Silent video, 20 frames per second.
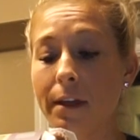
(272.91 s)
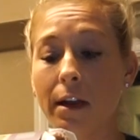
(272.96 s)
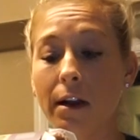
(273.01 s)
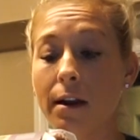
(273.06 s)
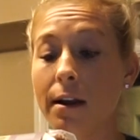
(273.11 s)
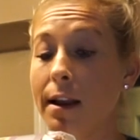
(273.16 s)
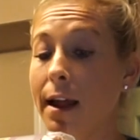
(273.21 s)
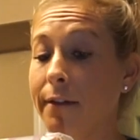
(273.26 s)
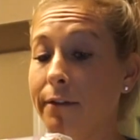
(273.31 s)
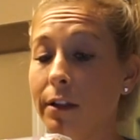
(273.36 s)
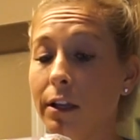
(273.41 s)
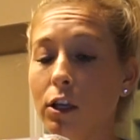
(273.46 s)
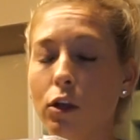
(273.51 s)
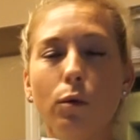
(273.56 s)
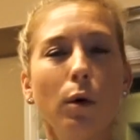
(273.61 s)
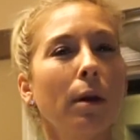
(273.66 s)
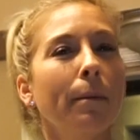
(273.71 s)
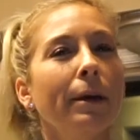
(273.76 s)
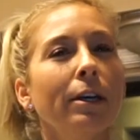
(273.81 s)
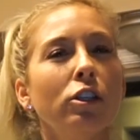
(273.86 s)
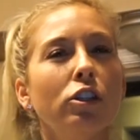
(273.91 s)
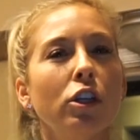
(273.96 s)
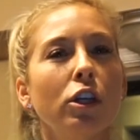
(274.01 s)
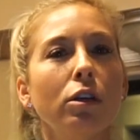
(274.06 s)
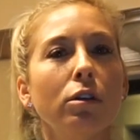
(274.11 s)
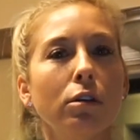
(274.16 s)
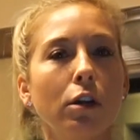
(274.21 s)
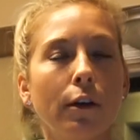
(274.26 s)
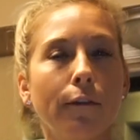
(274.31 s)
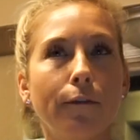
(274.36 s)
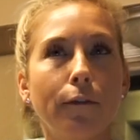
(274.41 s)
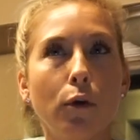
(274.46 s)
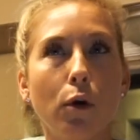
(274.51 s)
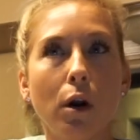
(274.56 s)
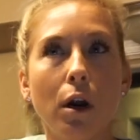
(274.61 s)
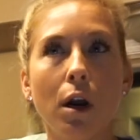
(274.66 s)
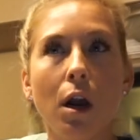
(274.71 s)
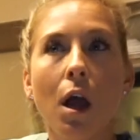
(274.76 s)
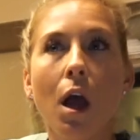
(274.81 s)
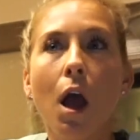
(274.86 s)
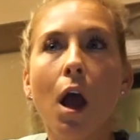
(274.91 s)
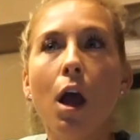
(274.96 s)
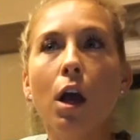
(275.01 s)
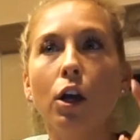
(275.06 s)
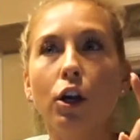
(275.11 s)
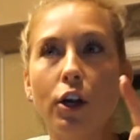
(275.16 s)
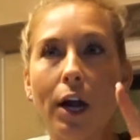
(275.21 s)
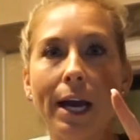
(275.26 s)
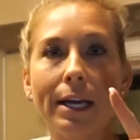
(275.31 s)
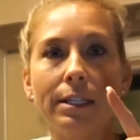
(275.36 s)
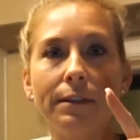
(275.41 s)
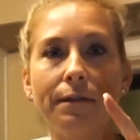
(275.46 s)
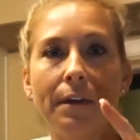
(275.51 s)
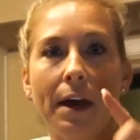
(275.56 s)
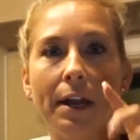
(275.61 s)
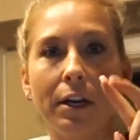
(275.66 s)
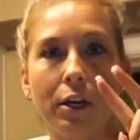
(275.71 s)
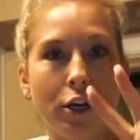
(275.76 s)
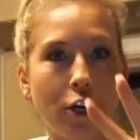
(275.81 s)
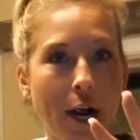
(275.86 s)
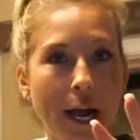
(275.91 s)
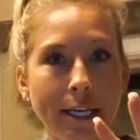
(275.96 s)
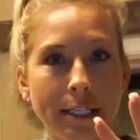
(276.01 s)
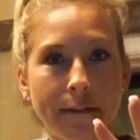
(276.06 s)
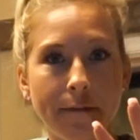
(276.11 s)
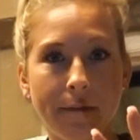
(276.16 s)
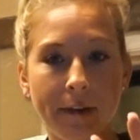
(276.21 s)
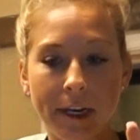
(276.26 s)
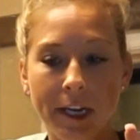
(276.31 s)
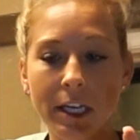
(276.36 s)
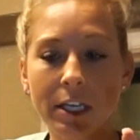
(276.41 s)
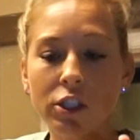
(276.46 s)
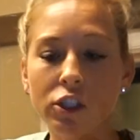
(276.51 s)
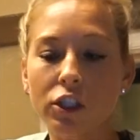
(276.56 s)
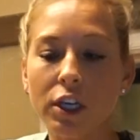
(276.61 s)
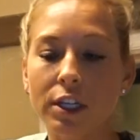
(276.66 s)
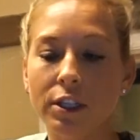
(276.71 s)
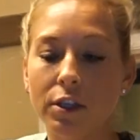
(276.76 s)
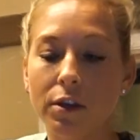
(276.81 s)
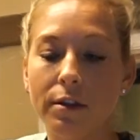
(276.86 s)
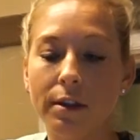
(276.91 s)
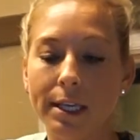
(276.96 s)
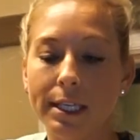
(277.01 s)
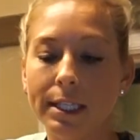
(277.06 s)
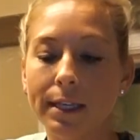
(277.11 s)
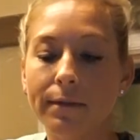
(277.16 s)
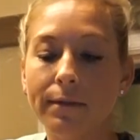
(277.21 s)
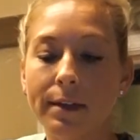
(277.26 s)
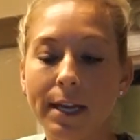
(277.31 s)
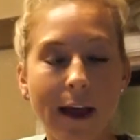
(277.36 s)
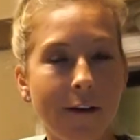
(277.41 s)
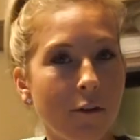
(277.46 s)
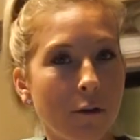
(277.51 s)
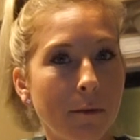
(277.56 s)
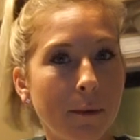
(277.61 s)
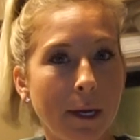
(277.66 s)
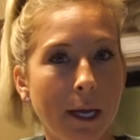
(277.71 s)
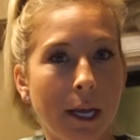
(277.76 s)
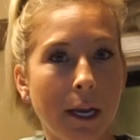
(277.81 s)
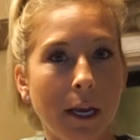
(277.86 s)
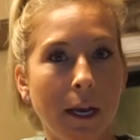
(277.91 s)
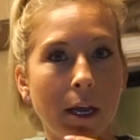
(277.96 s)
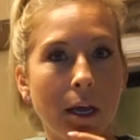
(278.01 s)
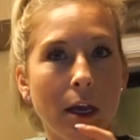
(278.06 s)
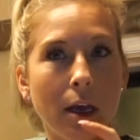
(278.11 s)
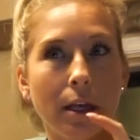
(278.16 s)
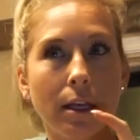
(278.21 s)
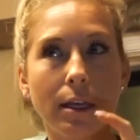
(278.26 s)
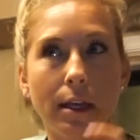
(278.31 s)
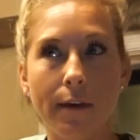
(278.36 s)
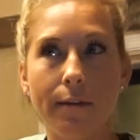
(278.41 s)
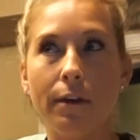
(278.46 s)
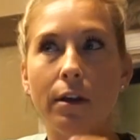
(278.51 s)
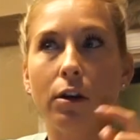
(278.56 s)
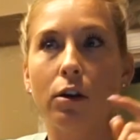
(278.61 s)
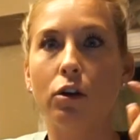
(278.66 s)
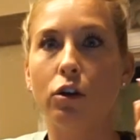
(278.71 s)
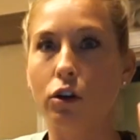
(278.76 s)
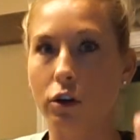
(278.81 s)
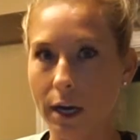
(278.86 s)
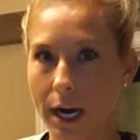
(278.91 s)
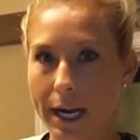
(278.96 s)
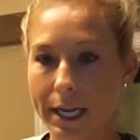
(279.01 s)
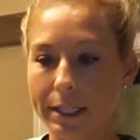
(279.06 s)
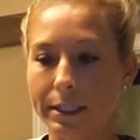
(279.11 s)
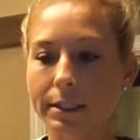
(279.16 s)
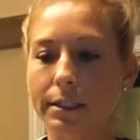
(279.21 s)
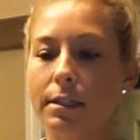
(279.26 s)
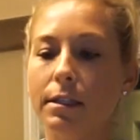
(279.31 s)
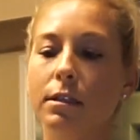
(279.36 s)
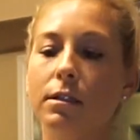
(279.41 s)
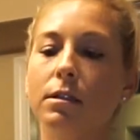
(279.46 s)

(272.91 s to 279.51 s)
They're never, like, you want to make sure you look for grass-fed and grass-finished, and so these have never been given grains.